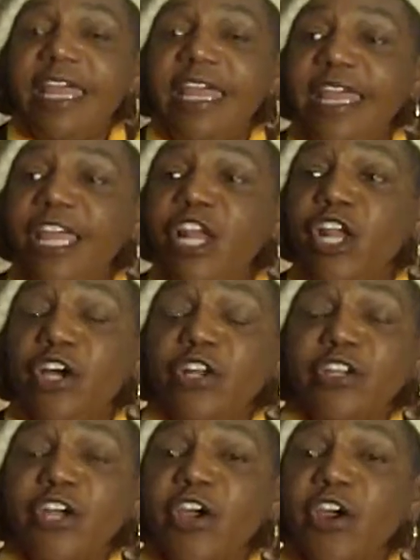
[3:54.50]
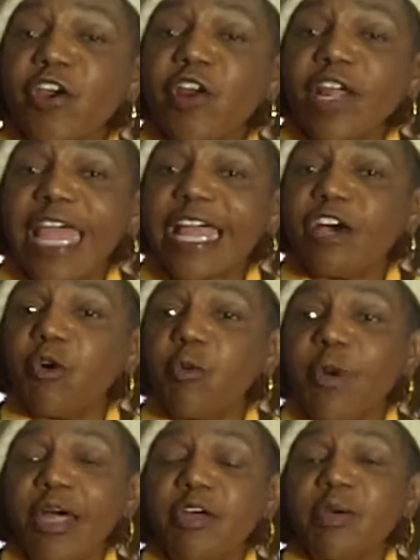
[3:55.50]
He looked to her like a
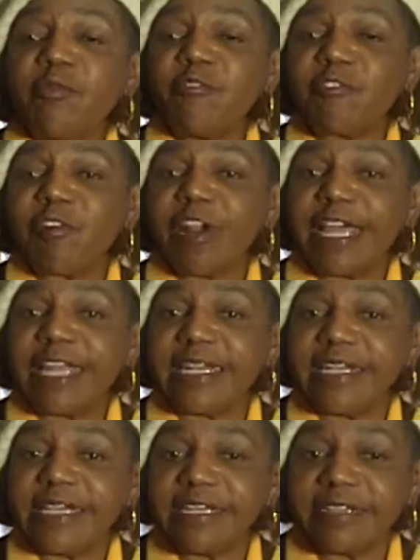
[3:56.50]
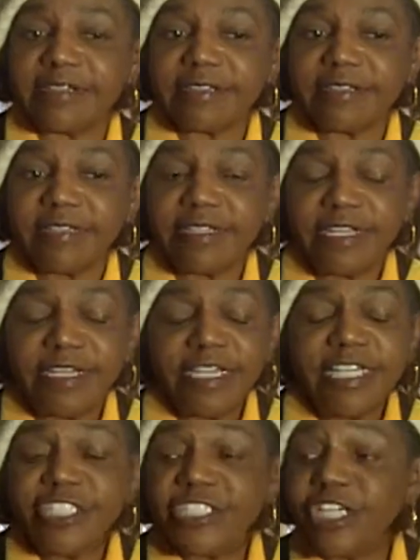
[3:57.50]
welcome friend.
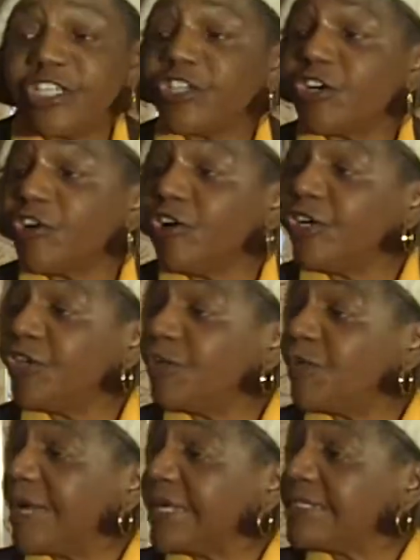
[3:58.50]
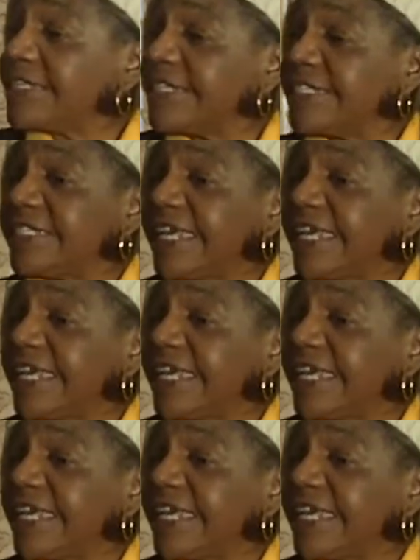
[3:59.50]
She turned to us and